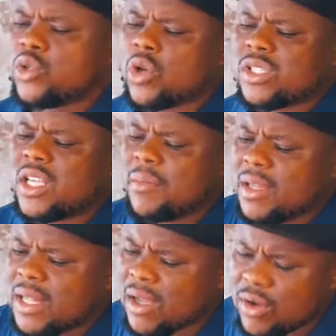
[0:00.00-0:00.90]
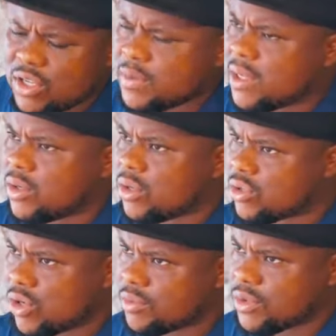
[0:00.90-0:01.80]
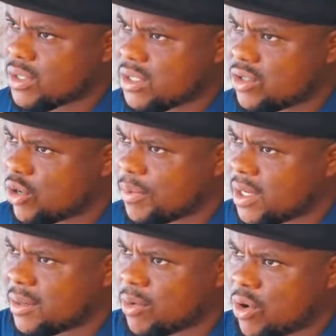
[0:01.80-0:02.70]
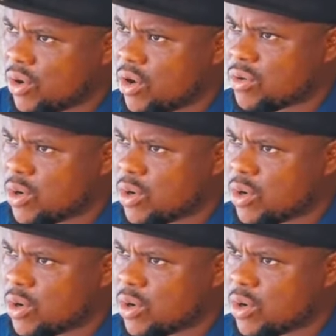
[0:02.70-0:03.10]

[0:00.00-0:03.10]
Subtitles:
Does he mean that your husband don't come to this shop anymore, or